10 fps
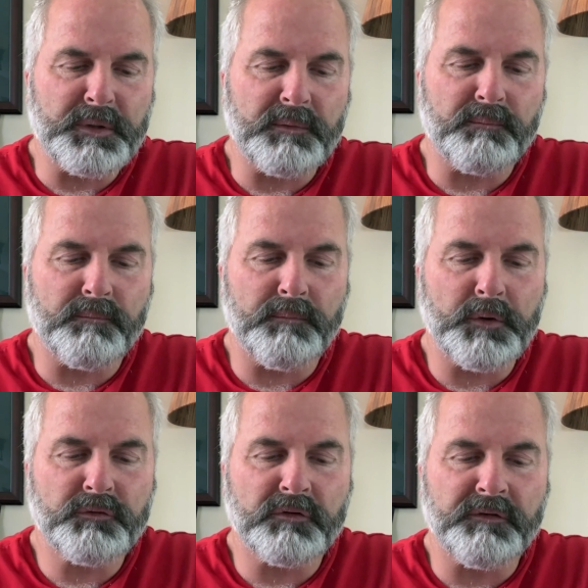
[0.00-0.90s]
and
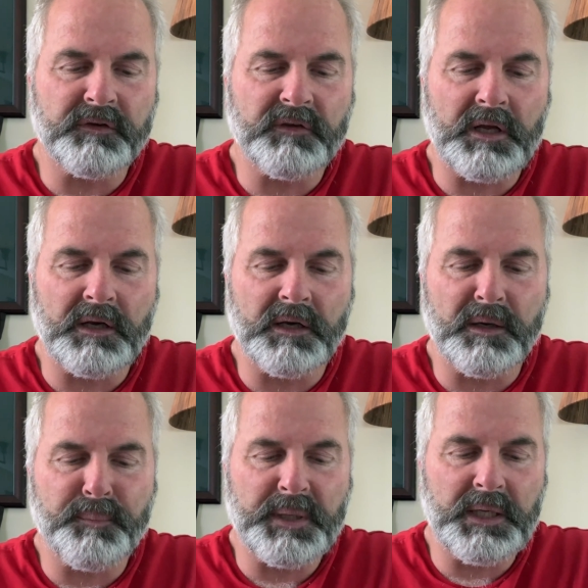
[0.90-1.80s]
most of us end
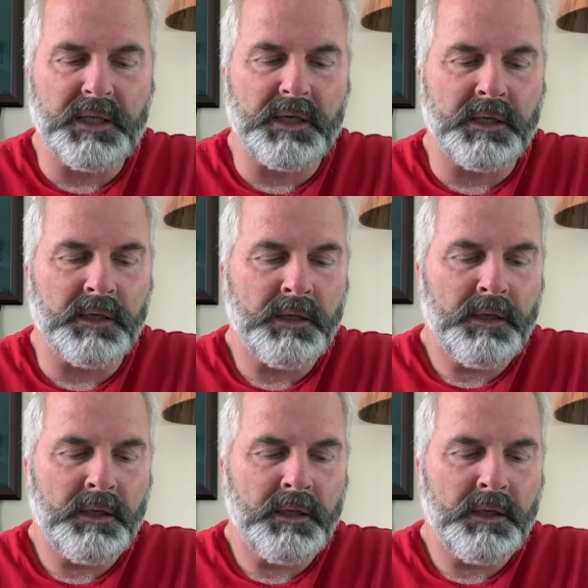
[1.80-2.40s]
up in